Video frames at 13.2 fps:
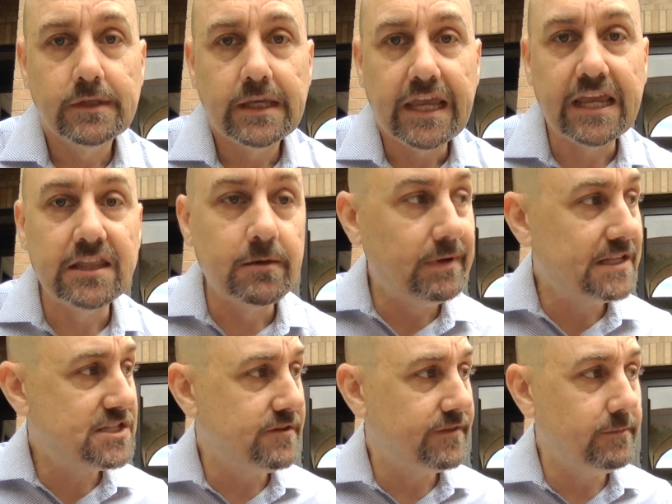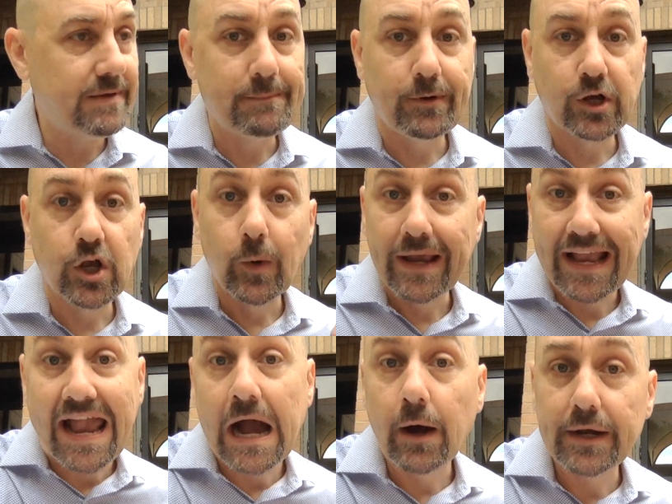in the midst of the people
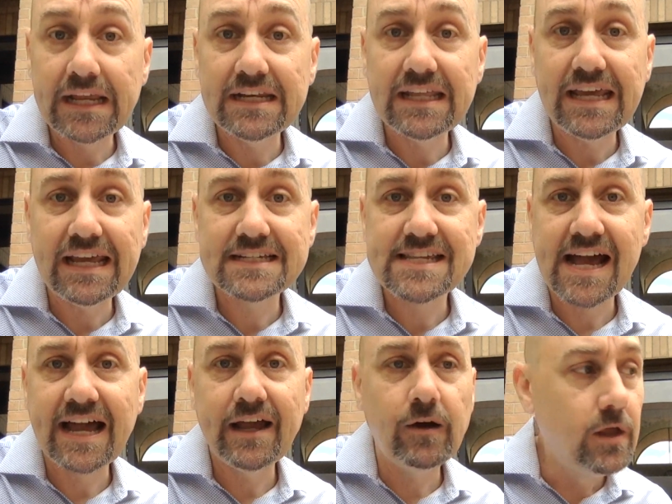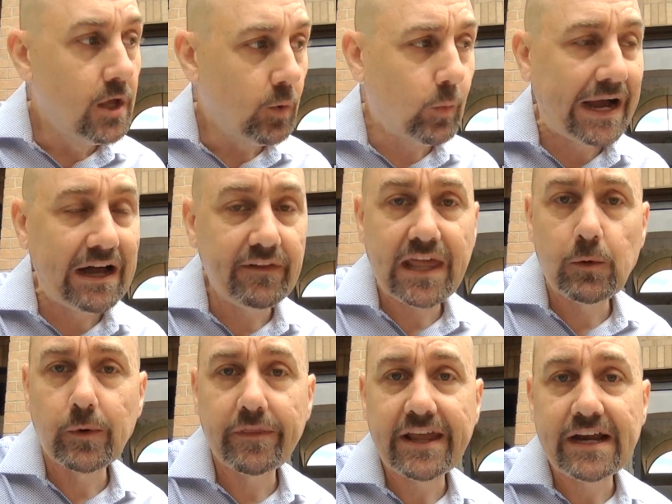going out into exile while they
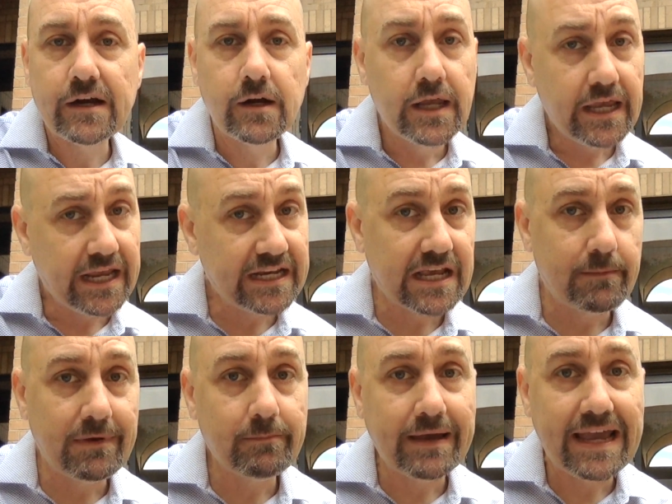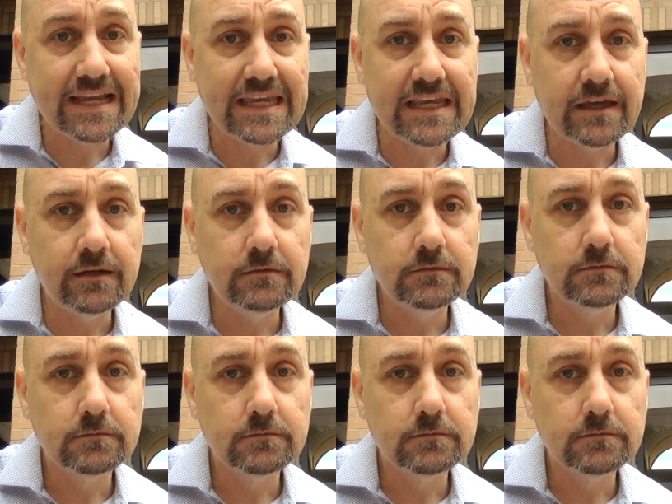were there and coming back in